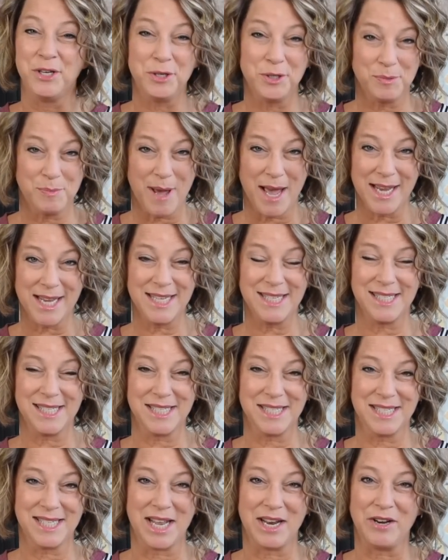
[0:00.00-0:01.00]
use baggies
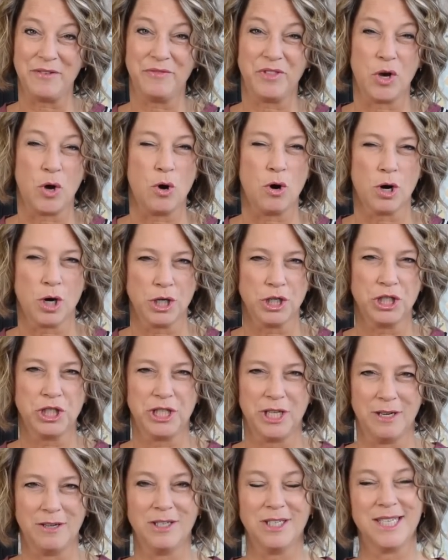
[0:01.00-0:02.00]
instead of the hard
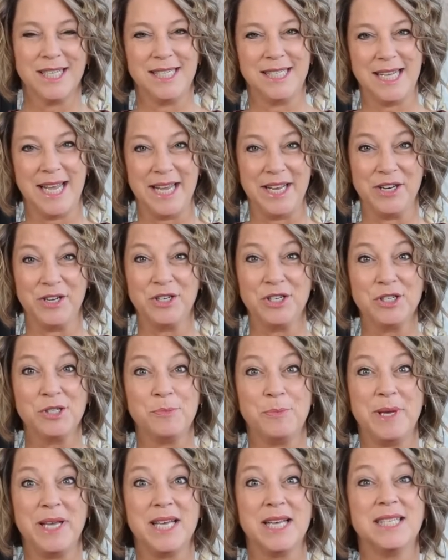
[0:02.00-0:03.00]
shell containers
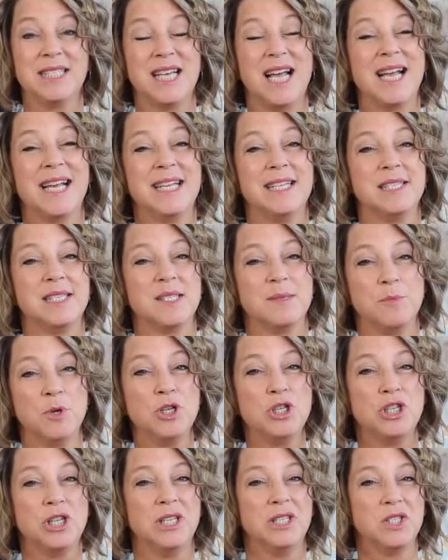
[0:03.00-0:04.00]
because I can
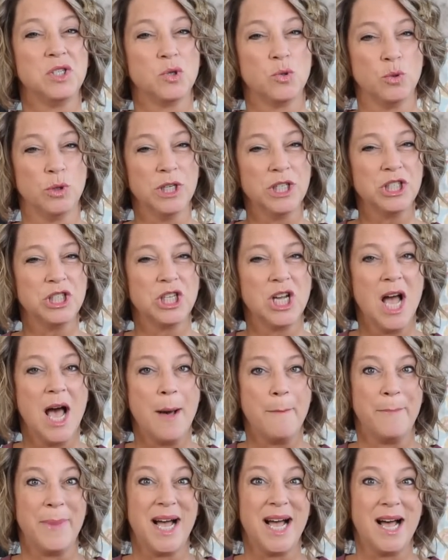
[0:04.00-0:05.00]
smush and squish
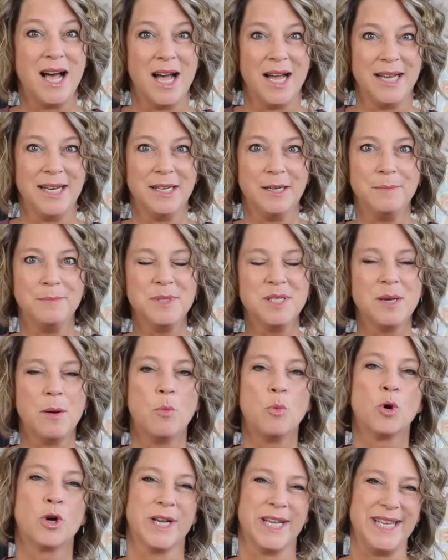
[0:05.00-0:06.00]
my items
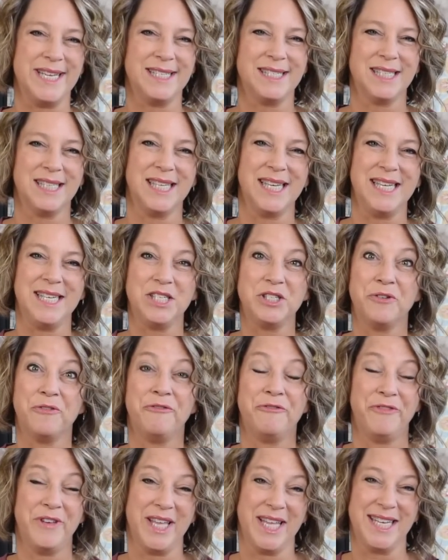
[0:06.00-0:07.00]
more easily to
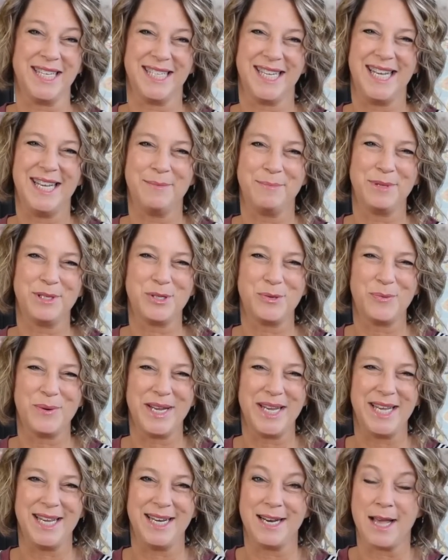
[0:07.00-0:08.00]
fit in
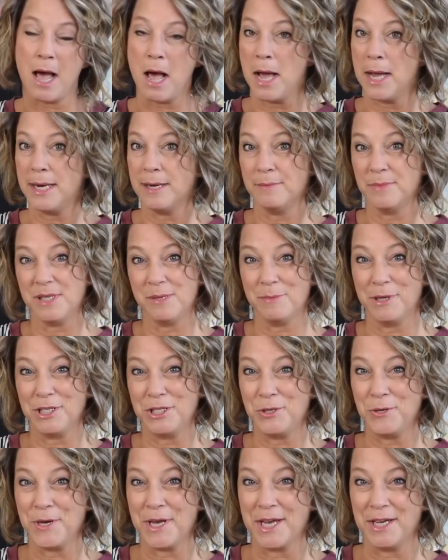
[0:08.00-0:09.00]
between items in my
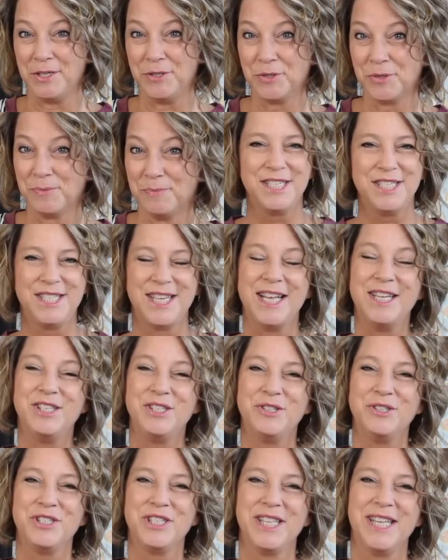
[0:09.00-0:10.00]
suitcase. Stay
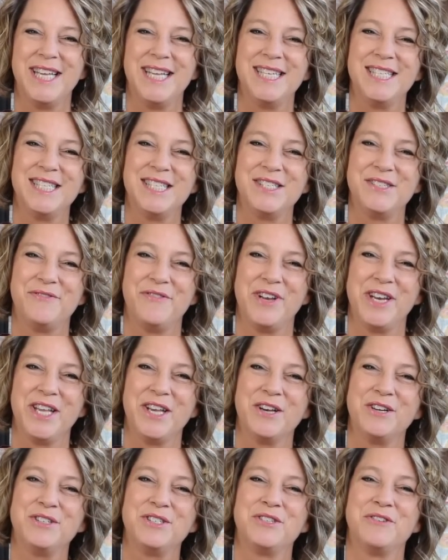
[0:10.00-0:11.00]
tuned to the end of this
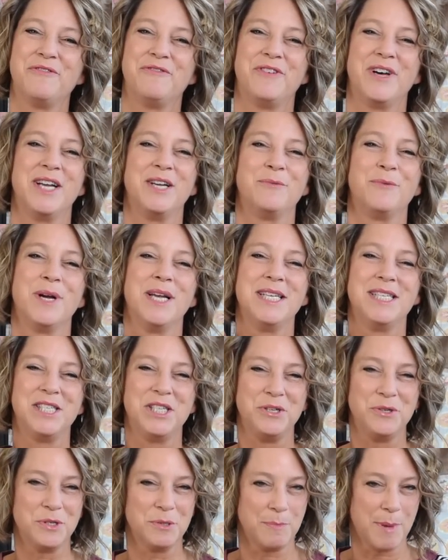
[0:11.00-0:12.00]
video to find ways
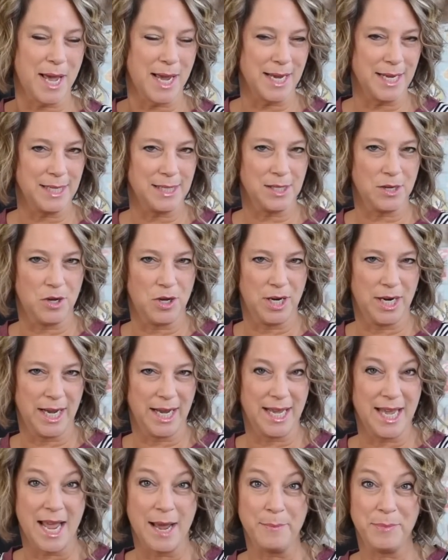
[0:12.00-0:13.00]
to use baggies on a
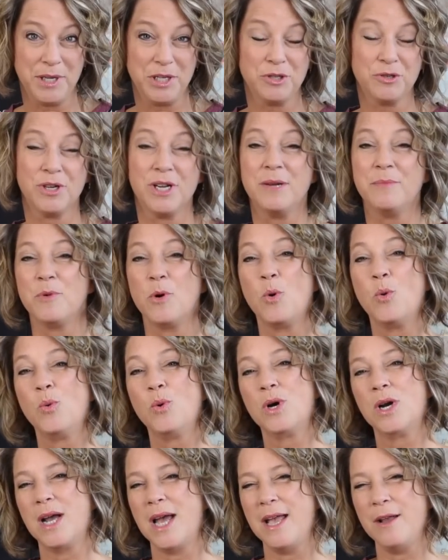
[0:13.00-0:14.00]
camping trip
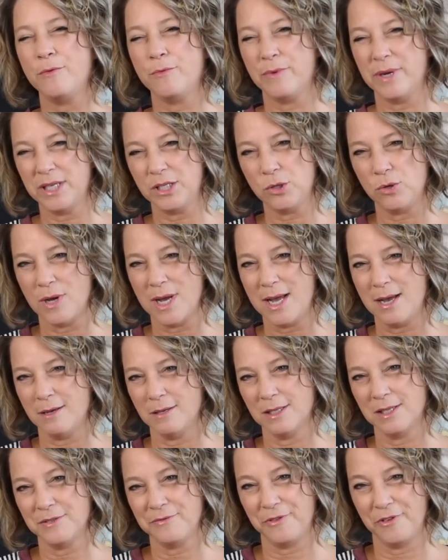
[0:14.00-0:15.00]
or a rental
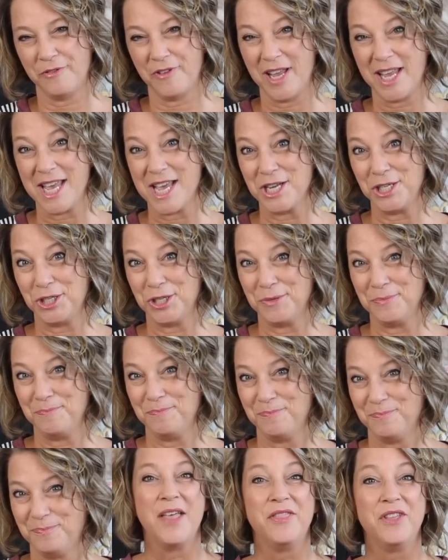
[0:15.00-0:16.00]
house for vacation.
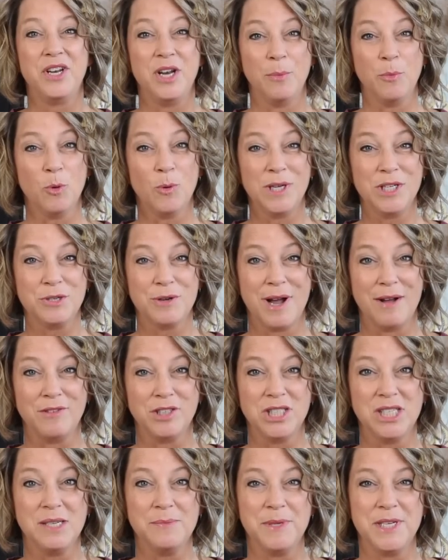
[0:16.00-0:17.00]
The number one travel
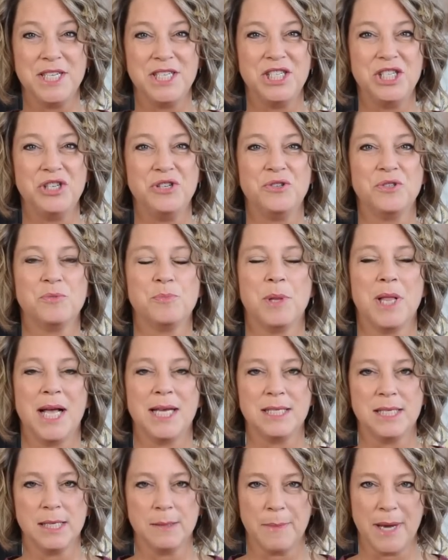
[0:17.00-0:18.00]
tip is to use
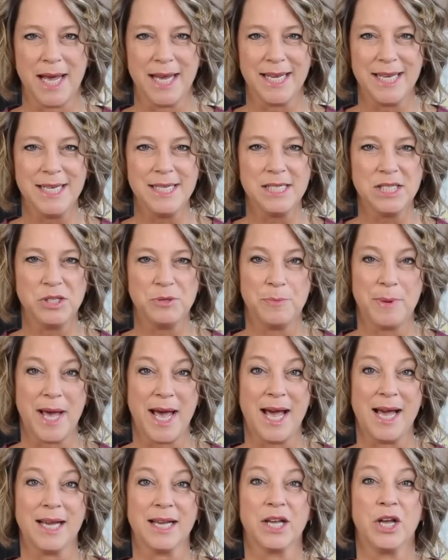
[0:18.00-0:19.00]
plastic baggies to
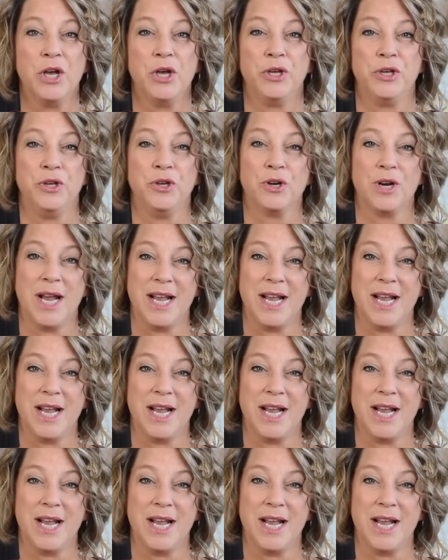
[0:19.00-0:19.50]
pack your